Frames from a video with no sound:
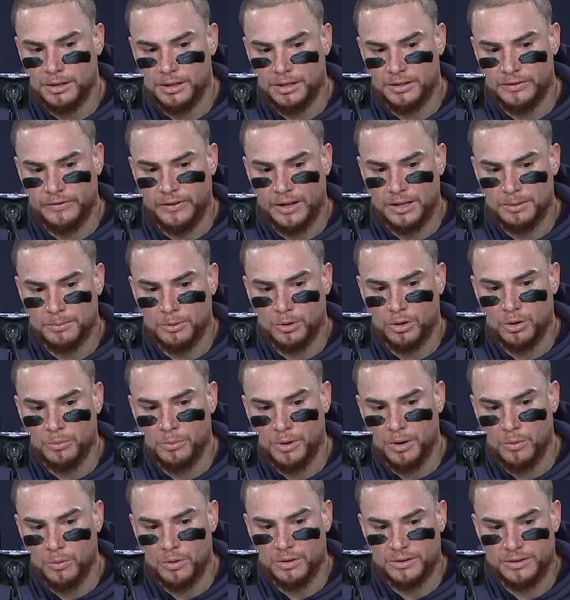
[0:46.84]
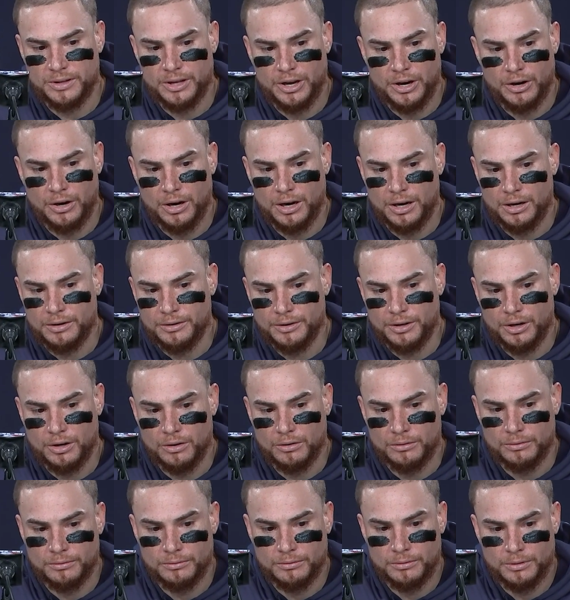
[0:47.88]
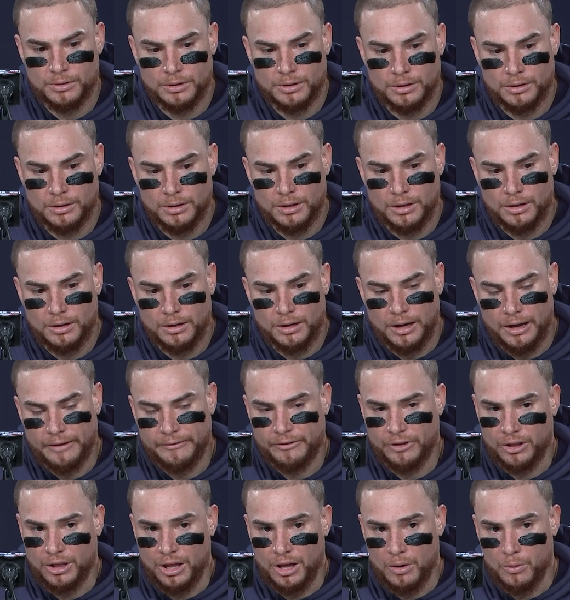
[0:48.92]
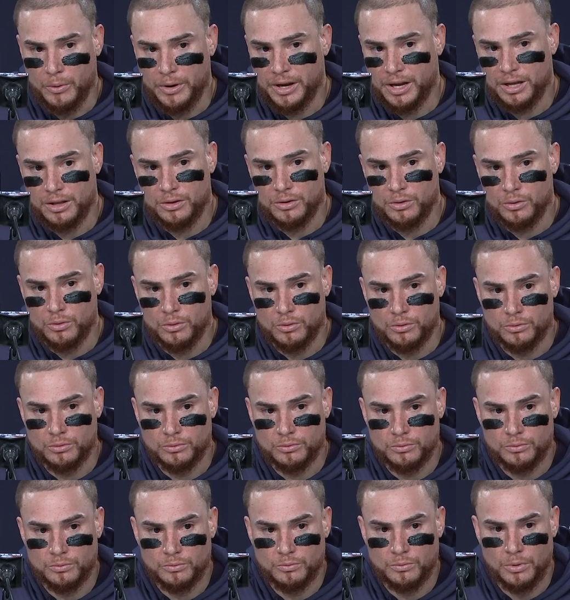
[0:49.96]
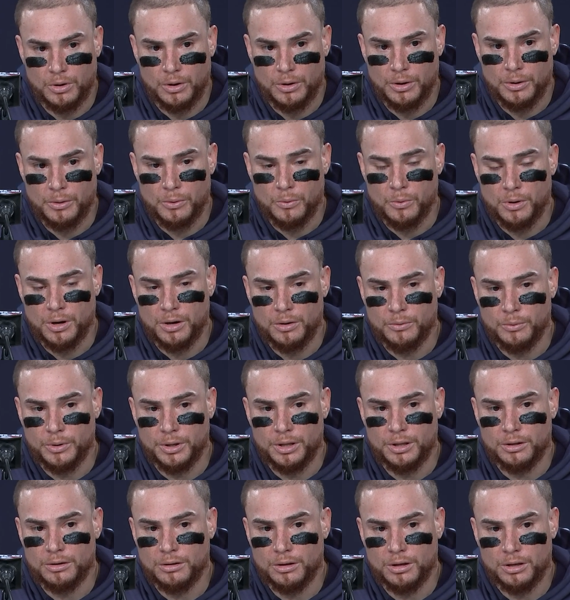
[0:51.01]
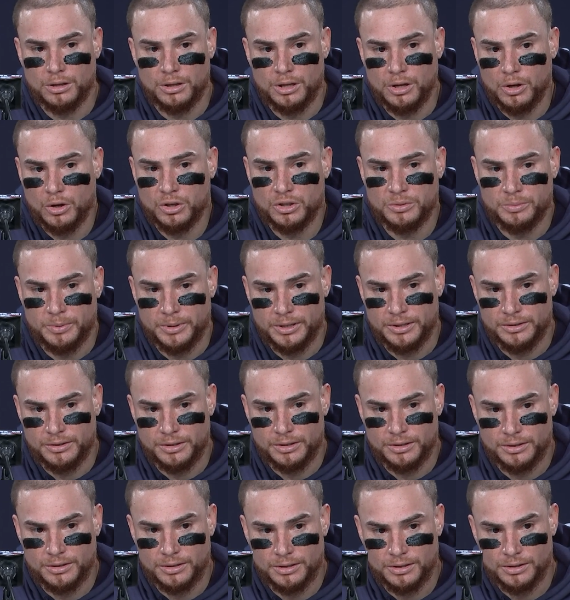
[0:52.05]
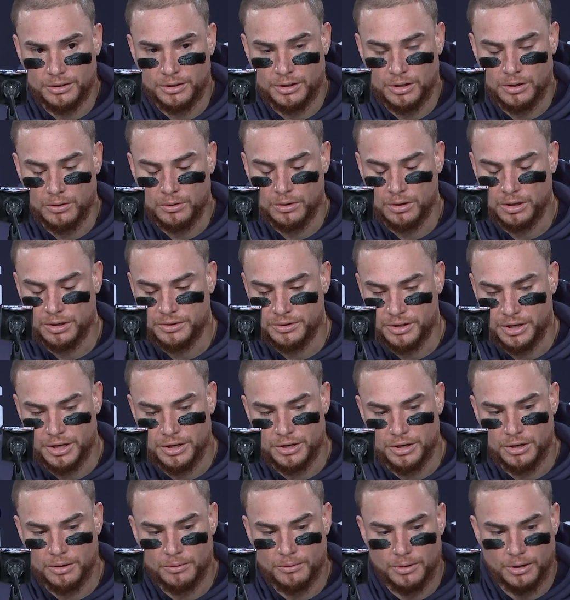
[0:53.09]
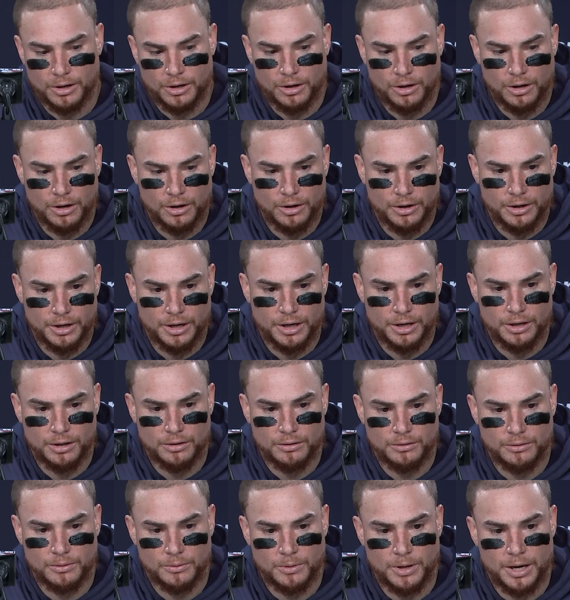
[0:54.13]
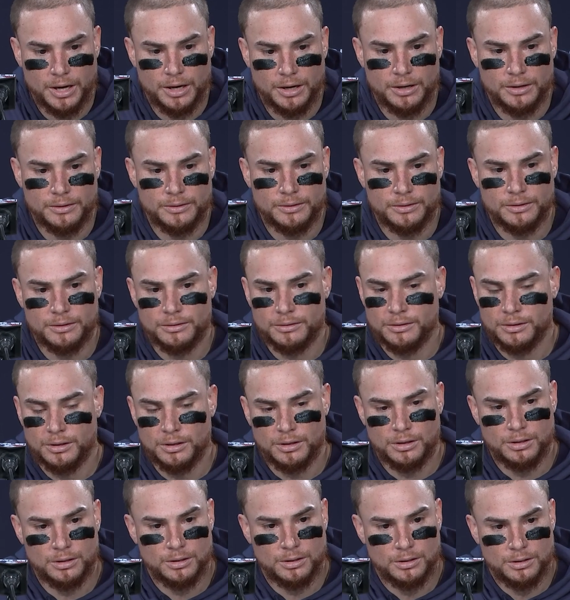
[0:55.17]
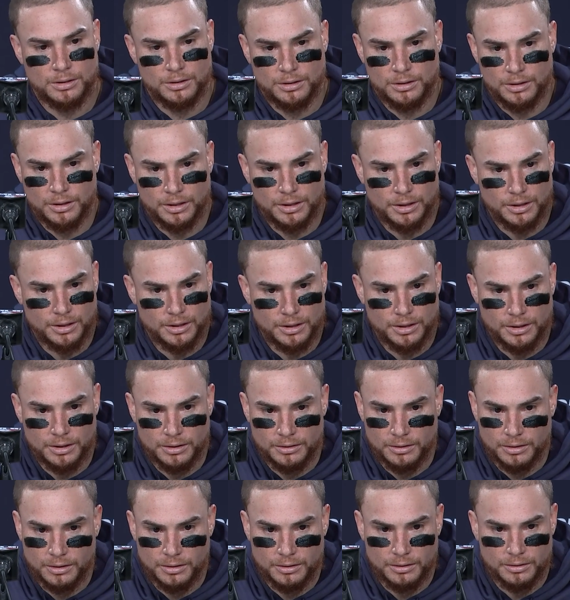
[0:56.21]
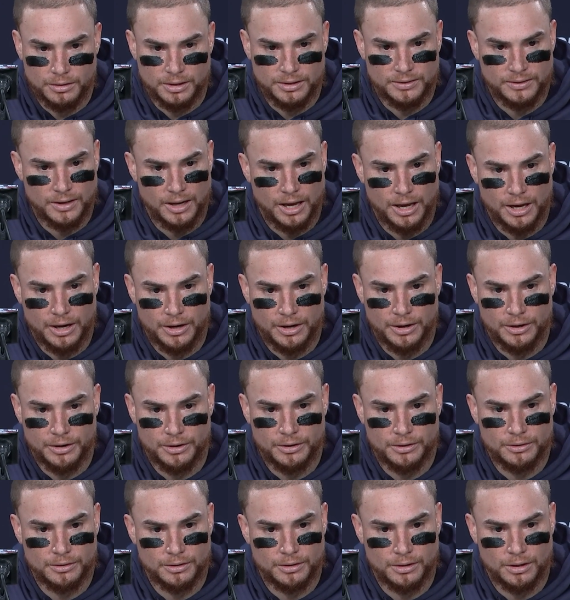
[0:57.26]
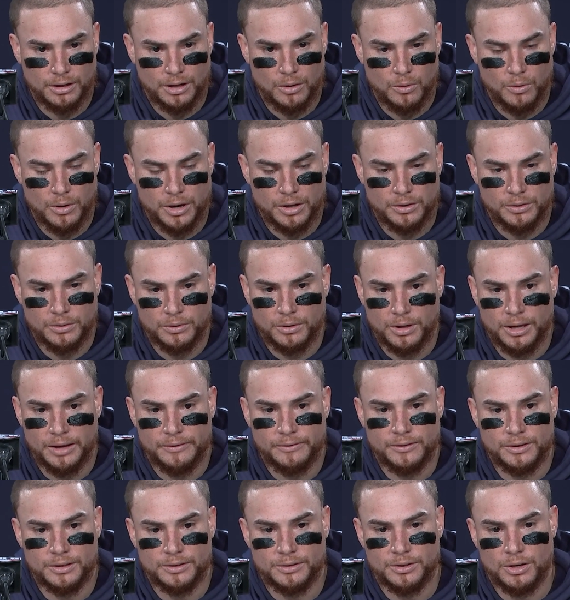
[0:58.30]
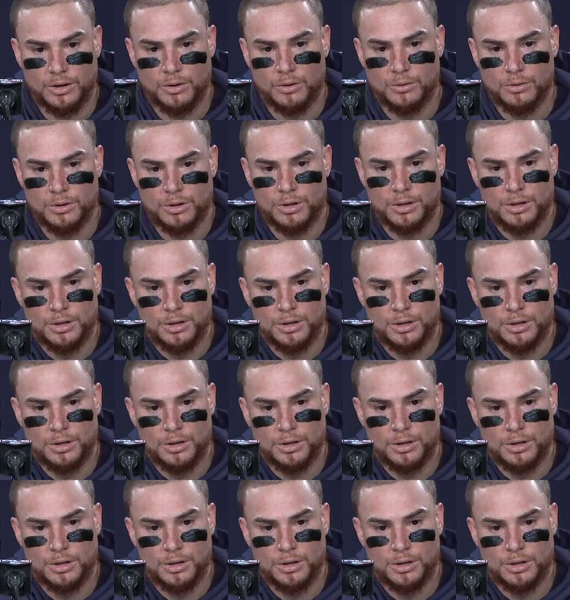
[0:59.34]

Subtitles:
fastball command was there, and, you know, after that we can do whatever we want with all those pitches, you know, the changeup, the cutter in to righties, the slider away to lefties. So